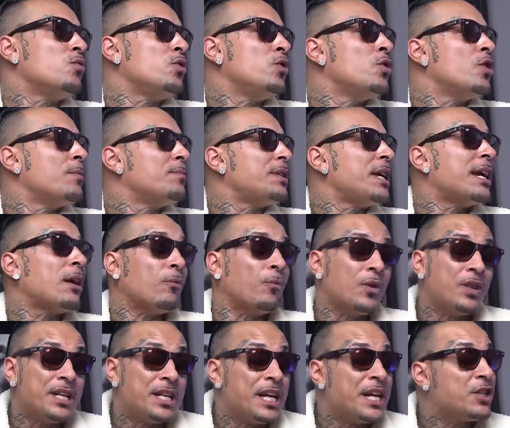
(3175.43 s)
You know what I'm saying? It can
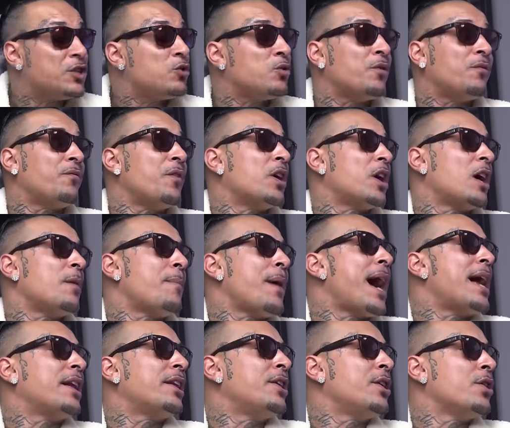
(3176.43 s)
really get you the fuck up
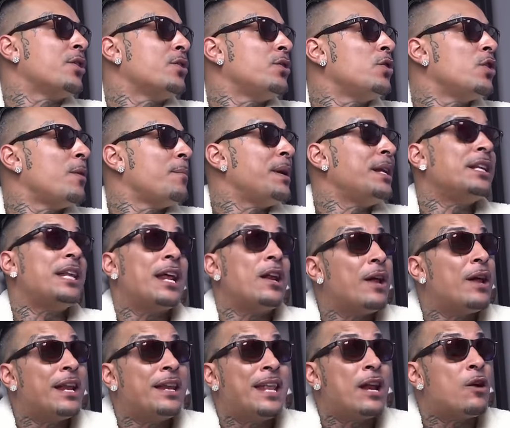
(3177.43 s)
out of there. You know what I mean? They,
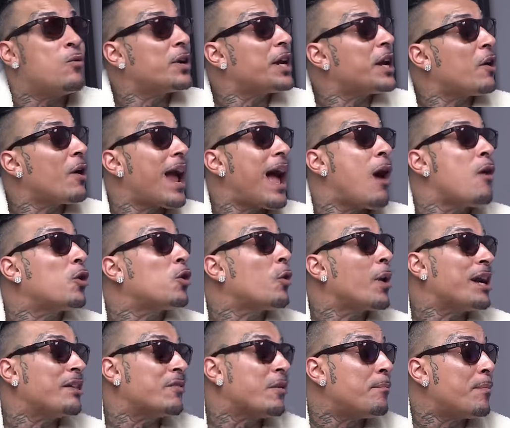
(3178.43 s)
and they don't care how
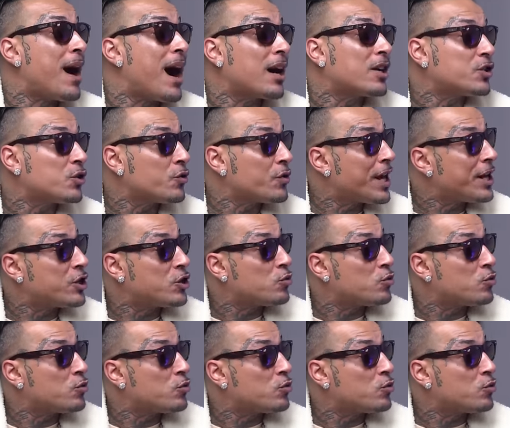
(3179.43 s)
great of a boxer that you